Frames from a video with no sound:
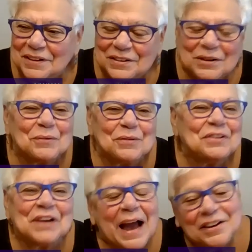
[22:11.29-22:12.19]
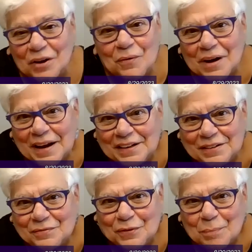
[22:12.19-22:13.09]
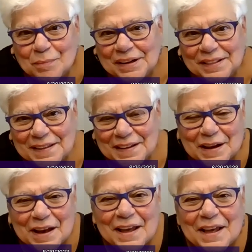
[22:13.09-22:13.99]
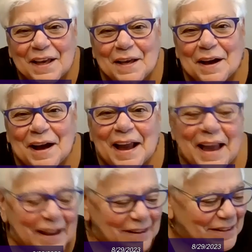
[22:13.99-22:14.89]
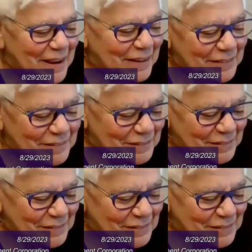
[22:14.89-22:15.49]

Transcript: you know i don't i didn't for a minute think i had uh